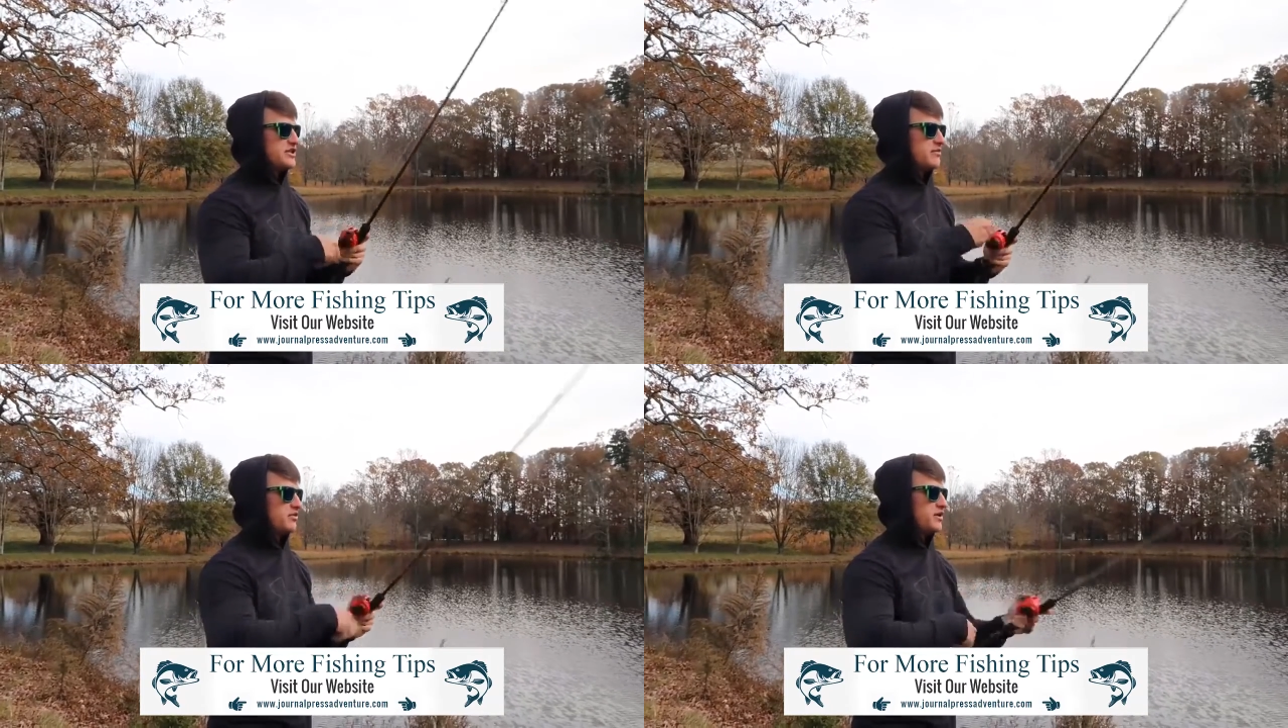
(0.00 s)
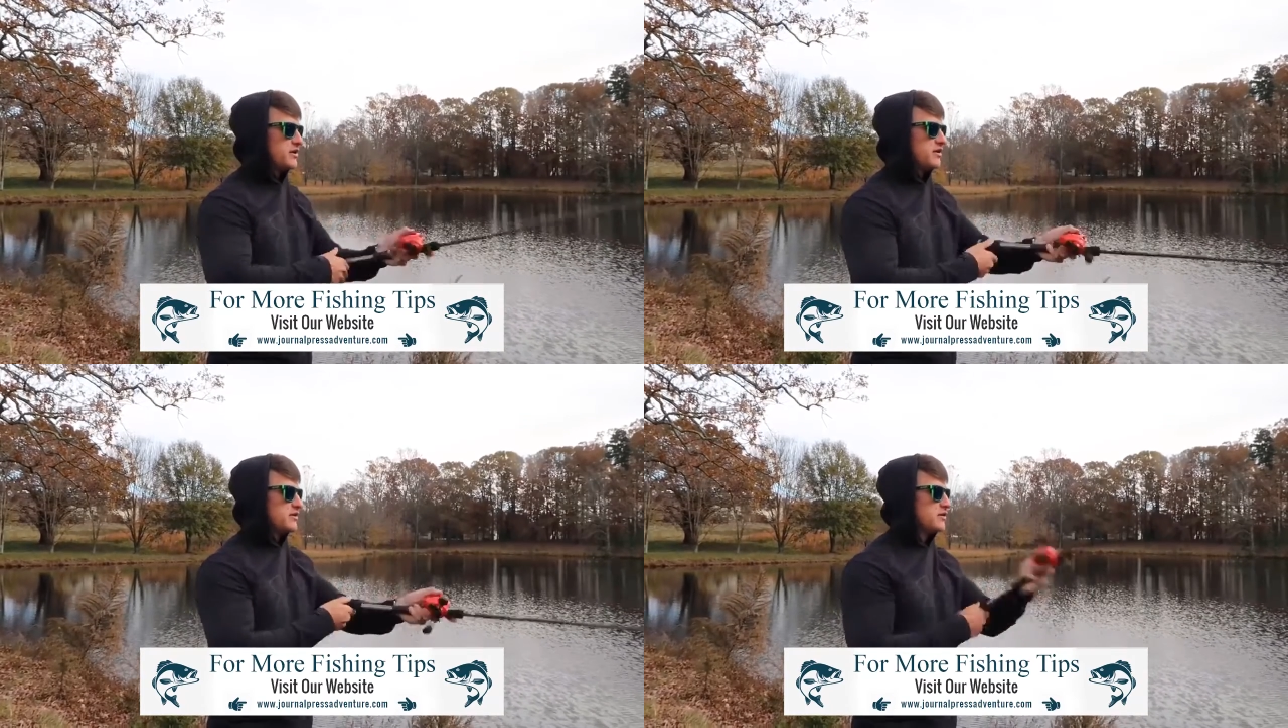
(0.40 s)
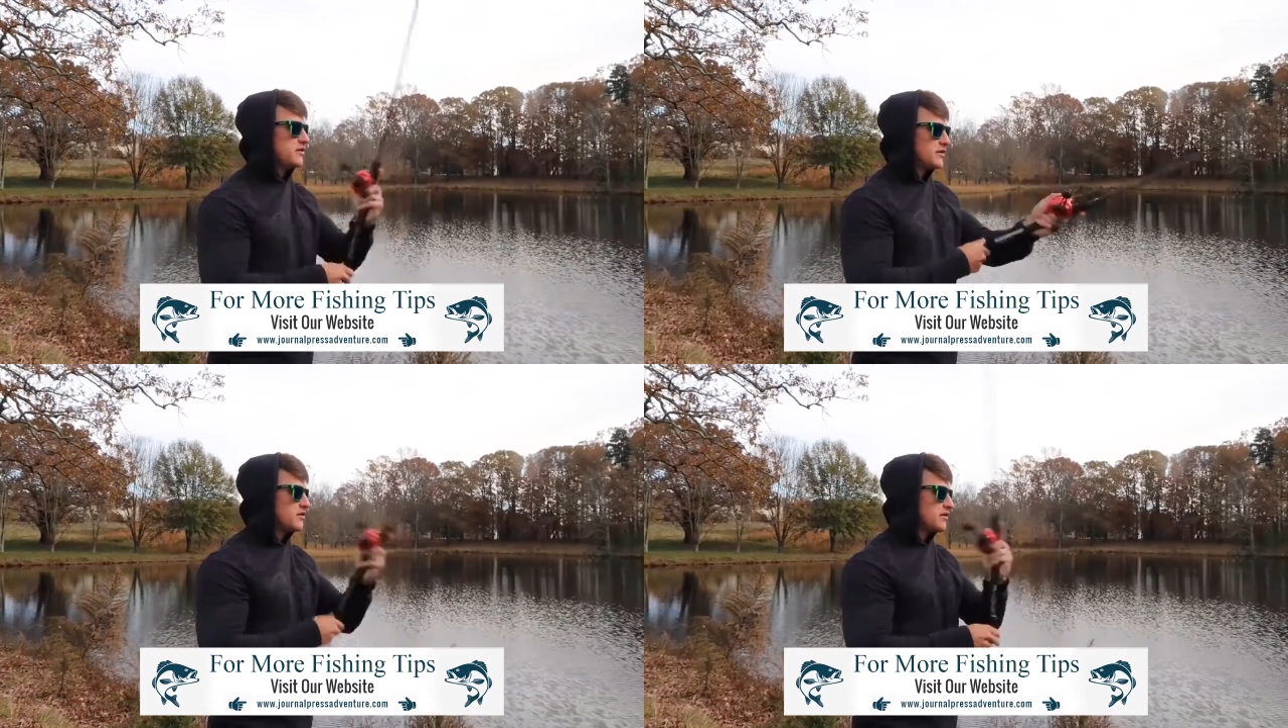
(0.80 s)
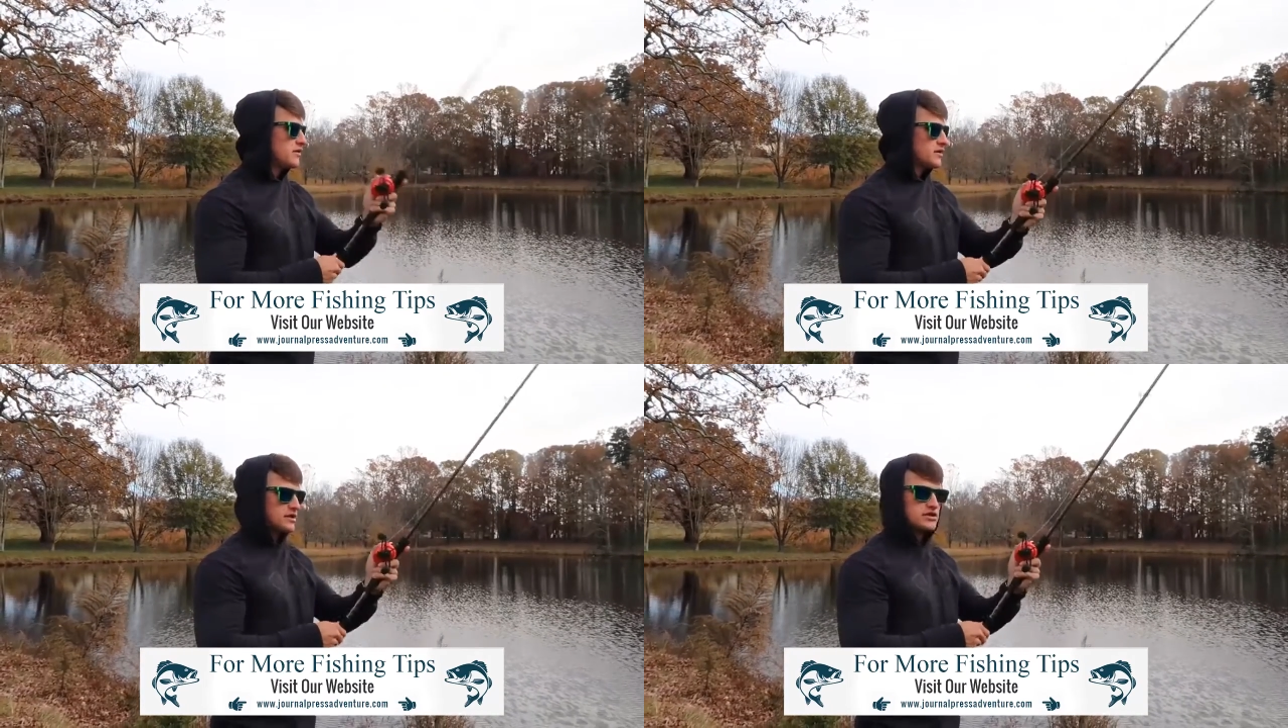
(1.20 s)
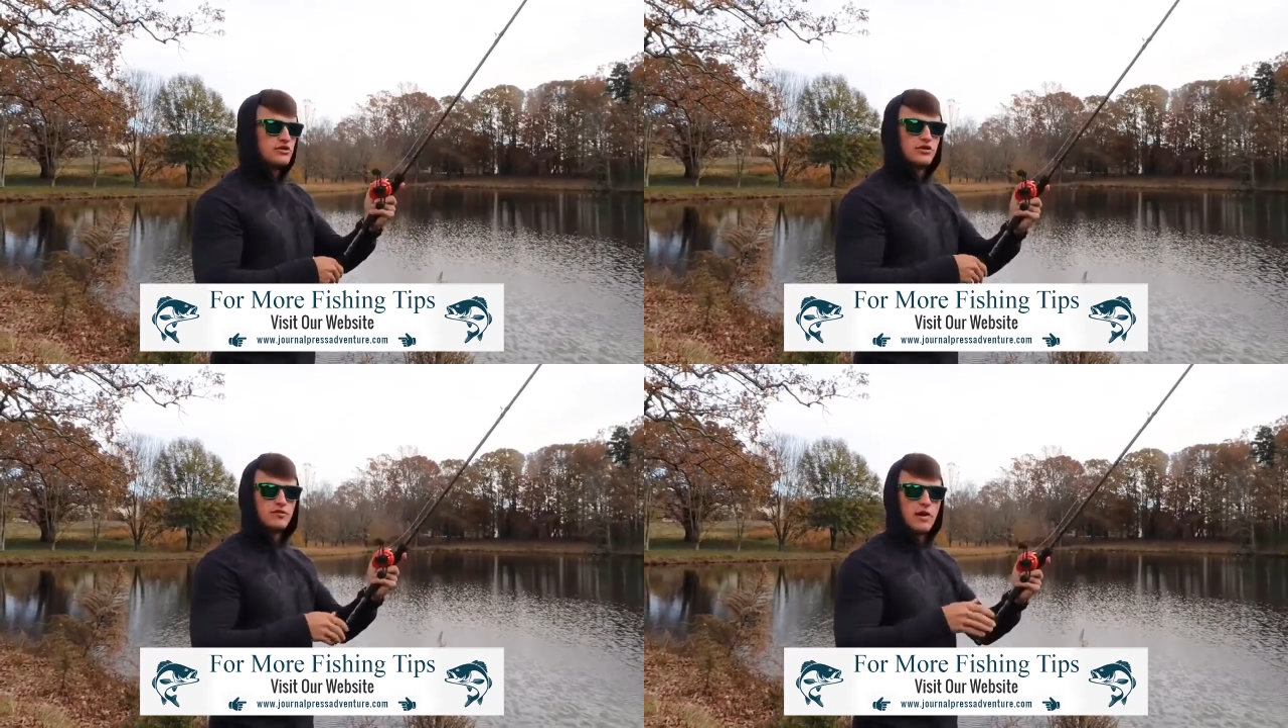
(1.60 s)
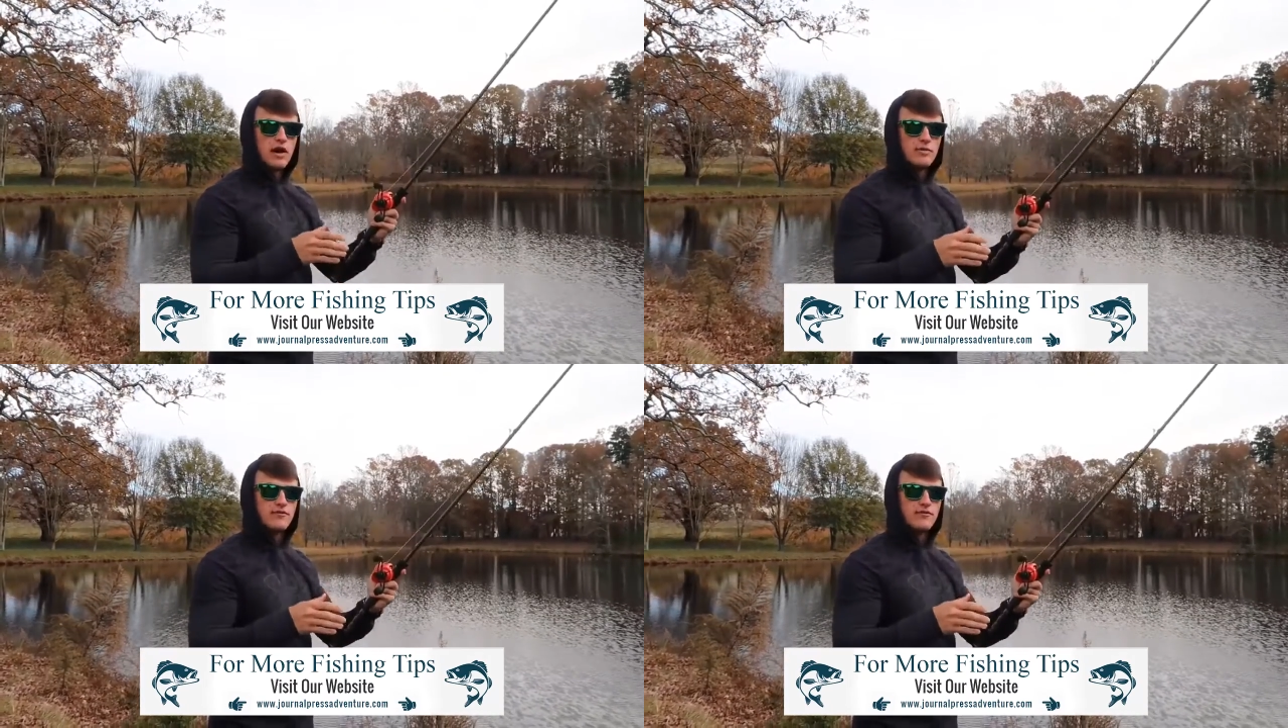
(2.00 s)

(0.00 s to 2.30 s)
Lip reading: simply stroke your rod